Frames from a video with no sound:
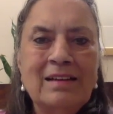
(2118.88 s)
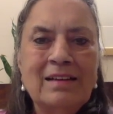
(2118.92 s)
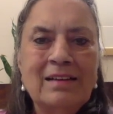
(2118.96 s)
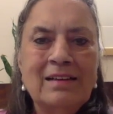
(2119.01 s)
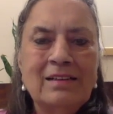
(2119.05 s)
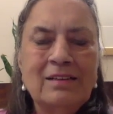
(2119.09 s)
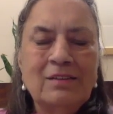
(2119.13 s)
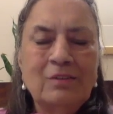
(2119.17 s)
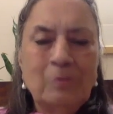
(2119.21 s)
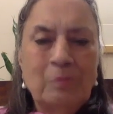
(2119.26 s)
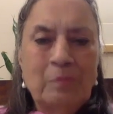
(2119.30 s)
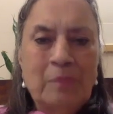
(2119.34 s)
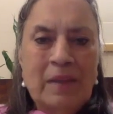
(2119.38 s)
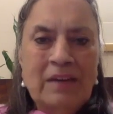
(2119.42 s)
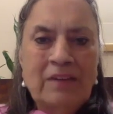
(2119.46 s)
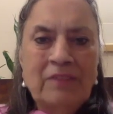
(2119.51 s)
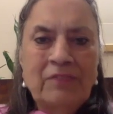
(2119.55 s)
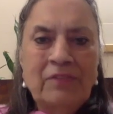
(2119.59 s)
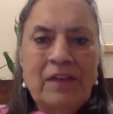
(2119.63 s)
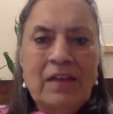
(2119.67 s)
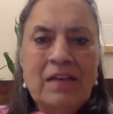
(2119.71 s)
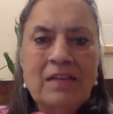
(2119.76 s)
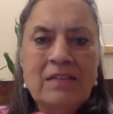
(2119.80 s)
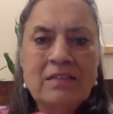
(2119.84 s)
You
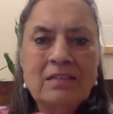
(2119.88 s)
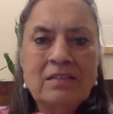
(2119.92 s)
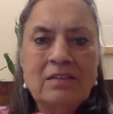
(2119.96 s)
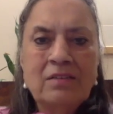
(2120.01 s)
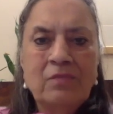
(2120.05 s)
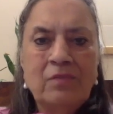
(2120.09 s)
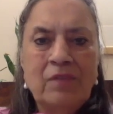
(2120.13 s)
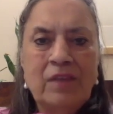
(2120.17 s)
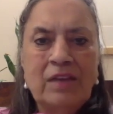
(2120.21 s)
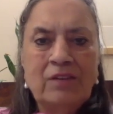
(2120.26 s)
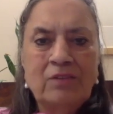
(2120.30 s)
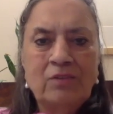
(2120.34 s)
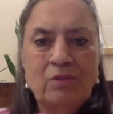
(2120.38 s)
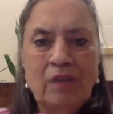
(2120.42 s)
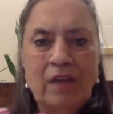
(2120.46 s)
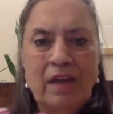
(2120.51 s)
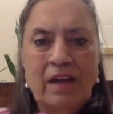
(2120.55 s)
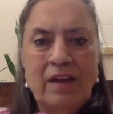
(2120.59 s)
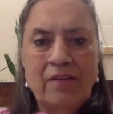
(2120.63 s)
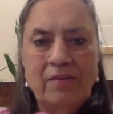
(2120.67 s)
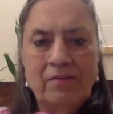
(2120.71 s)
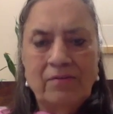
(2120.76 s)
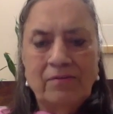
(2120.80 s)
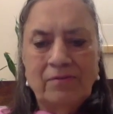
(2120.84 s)
manifest when you
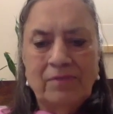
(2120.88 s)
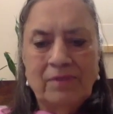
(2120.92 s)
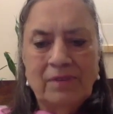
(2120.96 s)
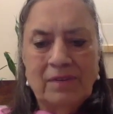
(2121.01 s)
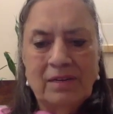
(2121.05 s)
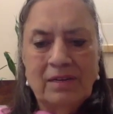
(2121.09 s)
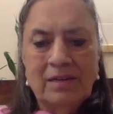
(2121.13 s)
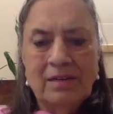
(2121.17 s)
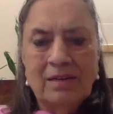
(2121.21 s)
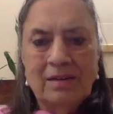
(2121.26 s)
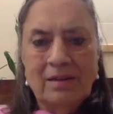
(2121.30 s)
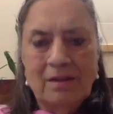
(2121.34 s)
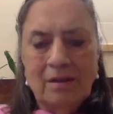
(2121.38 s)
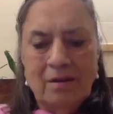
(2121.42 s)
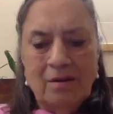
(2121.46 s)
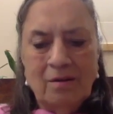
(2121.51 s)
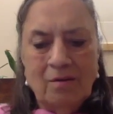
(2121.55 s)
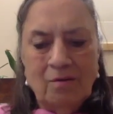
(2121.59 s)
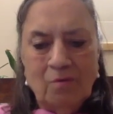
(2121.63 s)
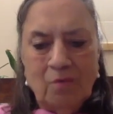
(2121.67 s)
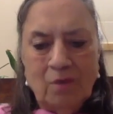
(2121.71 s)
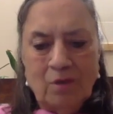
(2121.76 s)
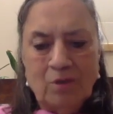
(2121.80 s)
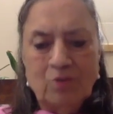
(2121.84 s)
have
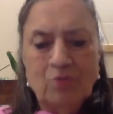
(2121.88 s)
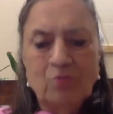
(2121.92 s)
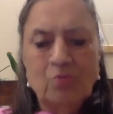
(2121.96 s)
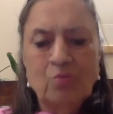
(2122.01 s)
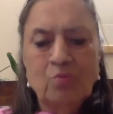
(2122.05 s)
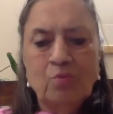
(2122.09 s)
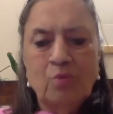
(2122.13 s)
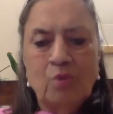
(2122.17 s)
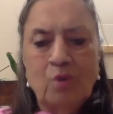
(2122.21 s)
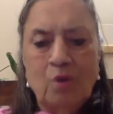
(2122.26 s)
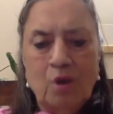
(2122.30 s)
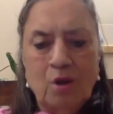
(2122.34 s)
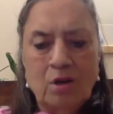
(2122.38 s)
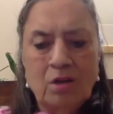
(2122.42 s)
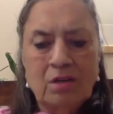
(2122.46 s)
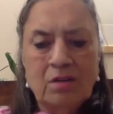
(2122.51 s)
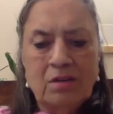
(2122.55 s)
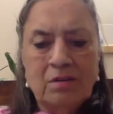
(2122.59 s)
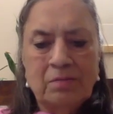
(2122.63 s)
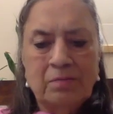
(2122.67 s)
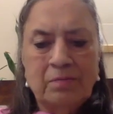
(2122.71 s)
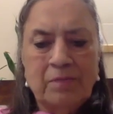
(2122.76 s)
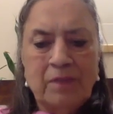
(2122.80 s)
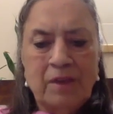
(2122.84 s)
what you
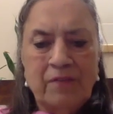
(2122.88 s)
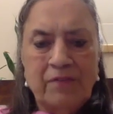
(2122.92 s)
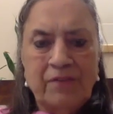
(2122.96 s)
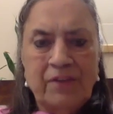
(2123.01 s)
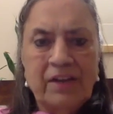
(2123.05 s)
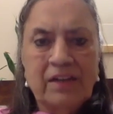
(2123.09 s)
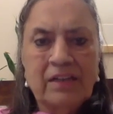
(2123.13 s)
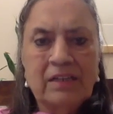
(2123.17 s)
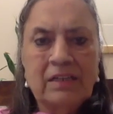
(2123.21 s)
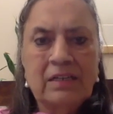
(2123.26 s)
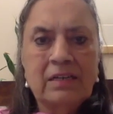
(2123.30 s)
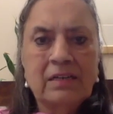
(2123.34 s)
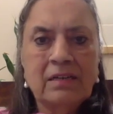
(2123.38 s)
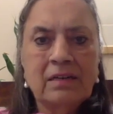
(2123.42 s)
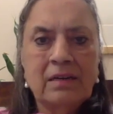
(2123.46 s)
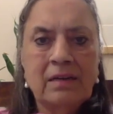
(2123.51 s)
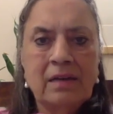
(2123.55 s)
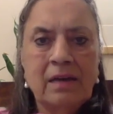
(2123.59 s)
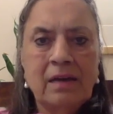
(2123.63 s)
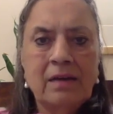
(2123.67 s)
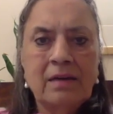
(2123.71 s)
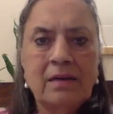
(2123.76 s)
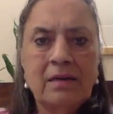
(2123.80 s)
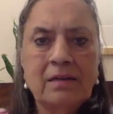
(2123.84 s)
want perfectly
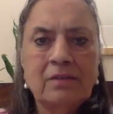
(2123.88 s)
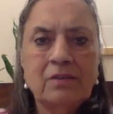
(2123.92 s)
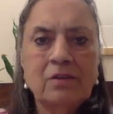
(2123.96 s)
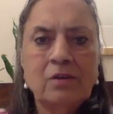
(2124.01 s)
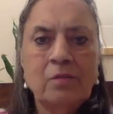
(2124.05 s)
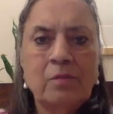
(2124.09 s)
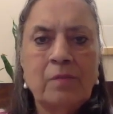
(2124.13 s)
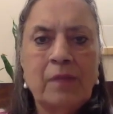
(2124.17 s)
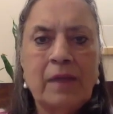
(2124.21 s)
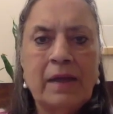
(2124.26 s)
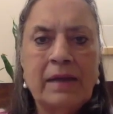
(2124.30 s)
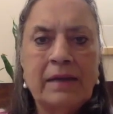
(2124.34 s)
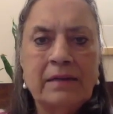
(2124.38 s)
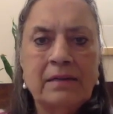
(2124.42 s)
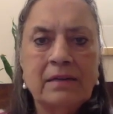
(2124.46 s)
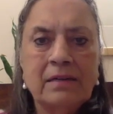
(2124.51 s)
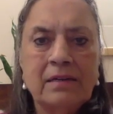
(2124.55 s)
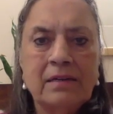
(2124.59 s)
clear in your mind